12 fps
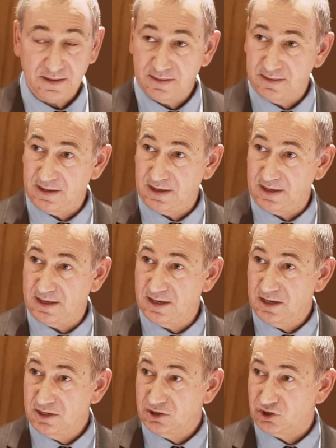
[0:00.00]
the
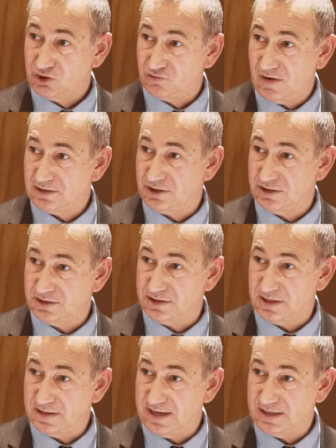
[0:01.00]
structures
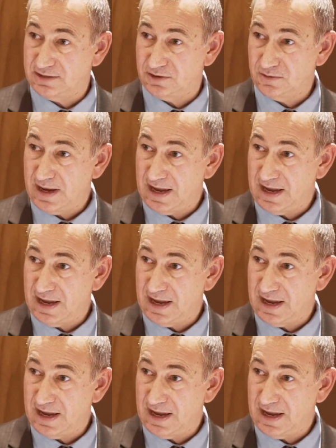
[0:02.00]
that they do